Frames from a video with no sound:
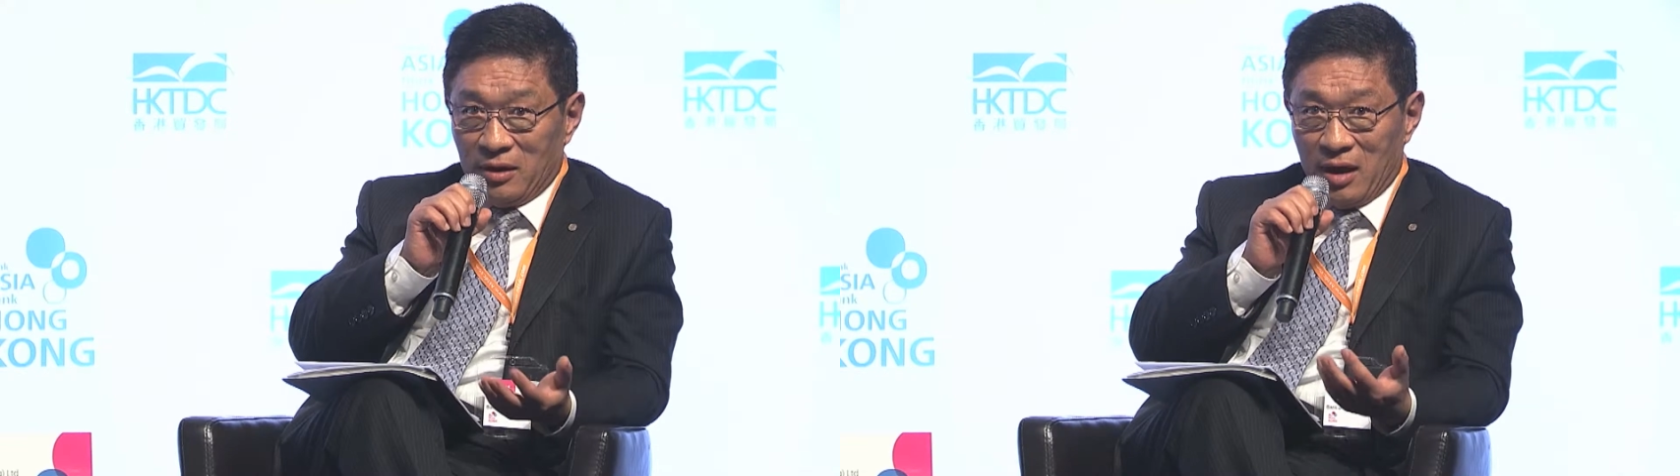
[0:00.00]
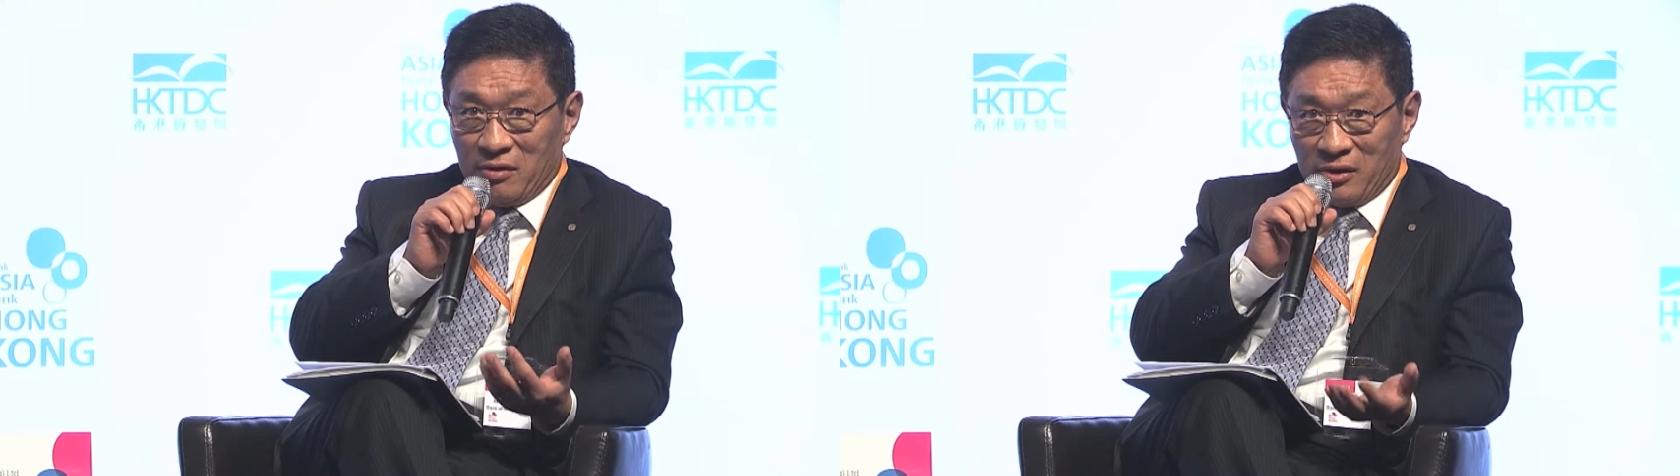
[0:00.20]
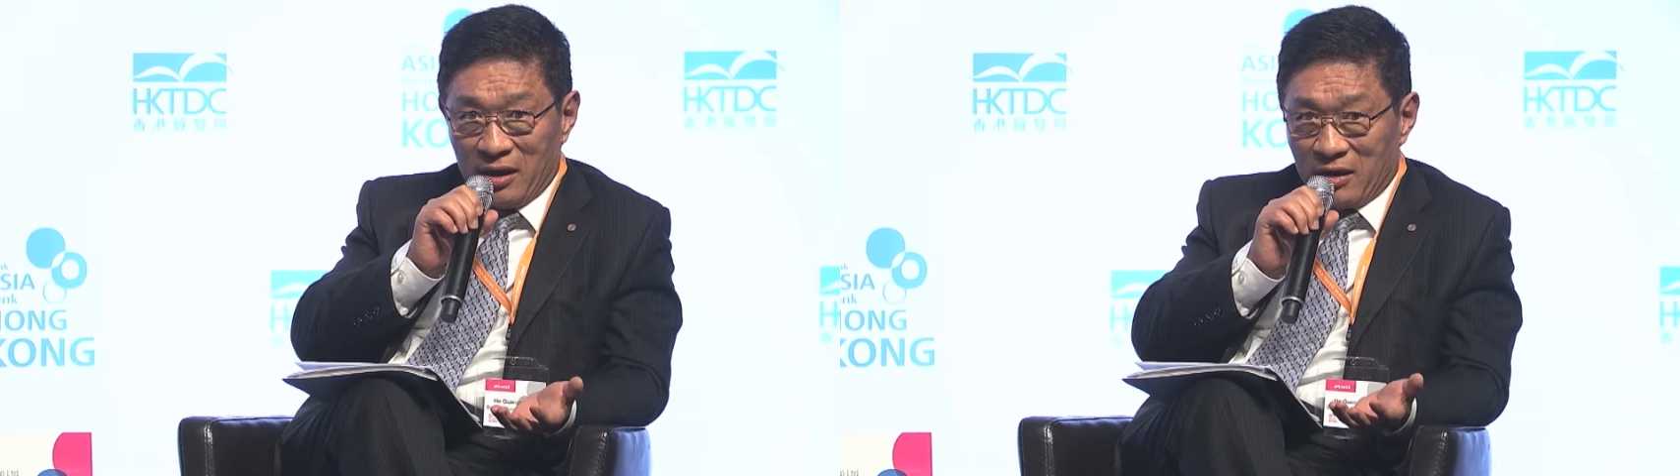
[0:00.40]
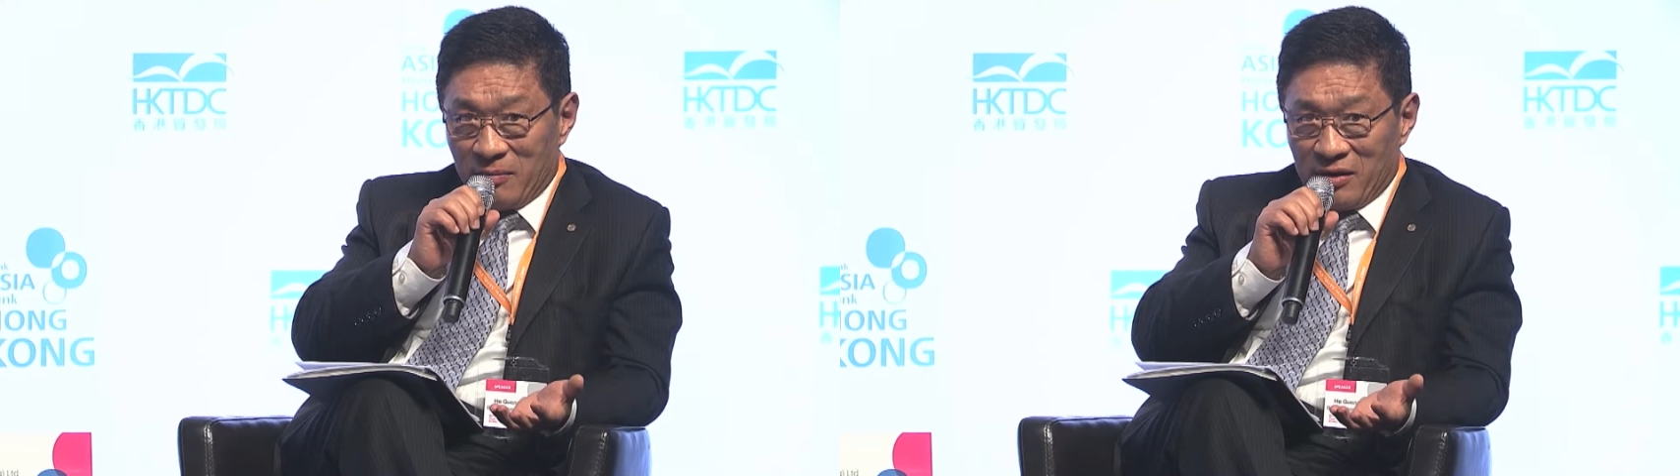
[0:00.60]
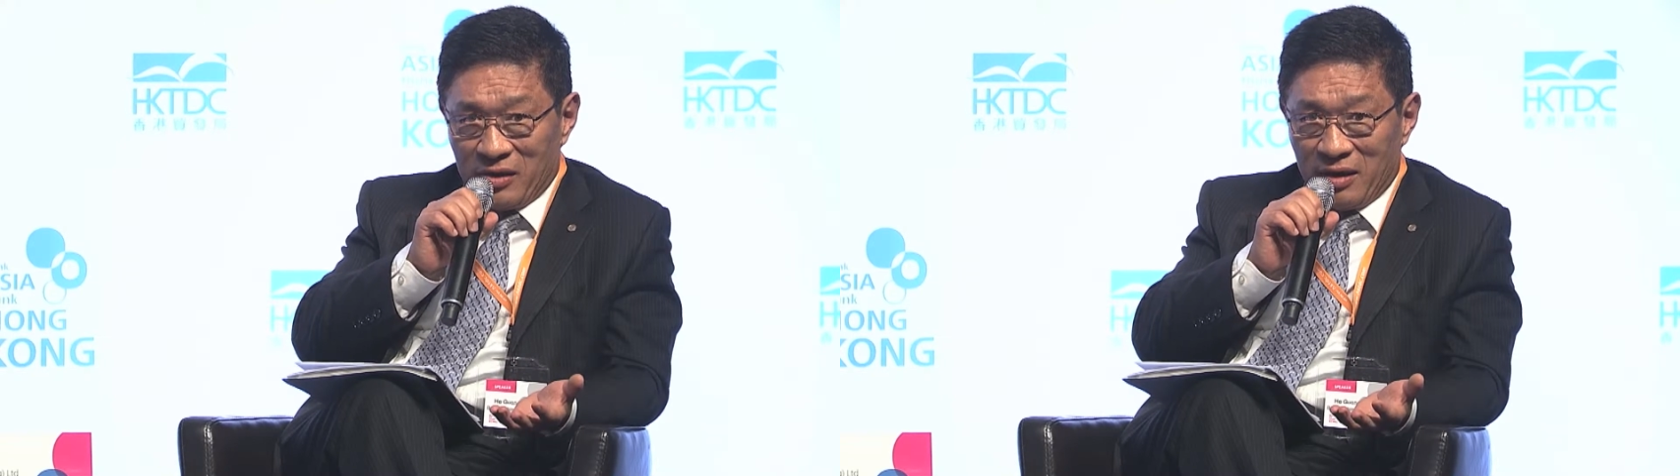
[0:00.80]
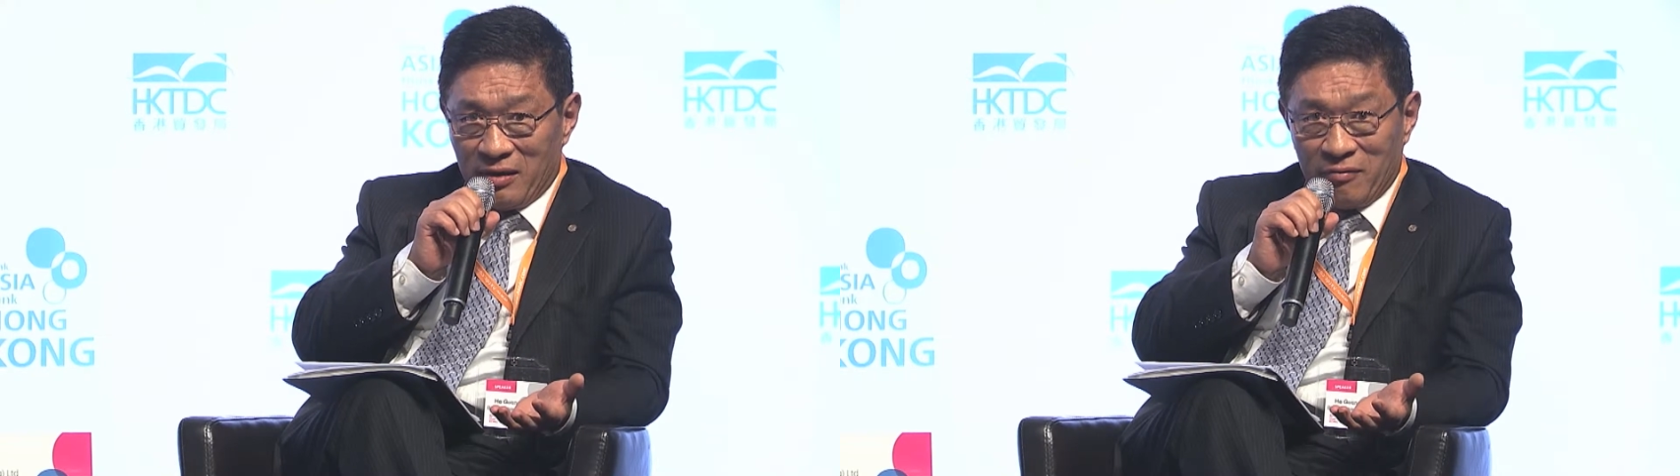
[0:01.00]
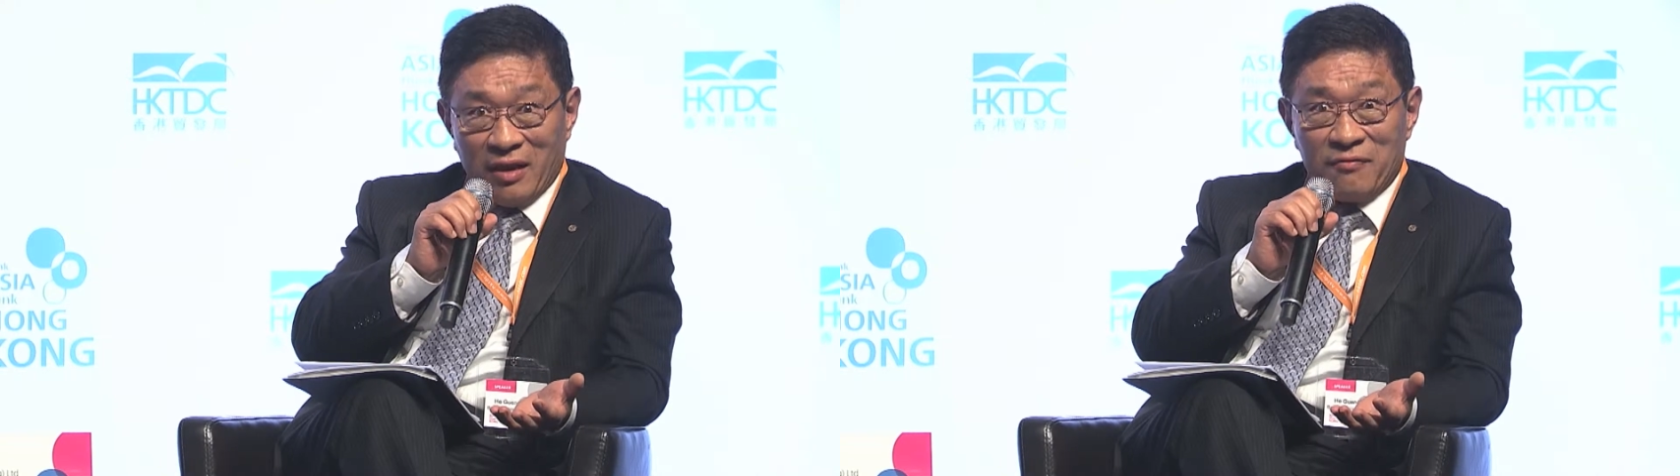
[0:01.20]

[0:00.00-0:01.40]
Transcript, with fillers: you know, 60% of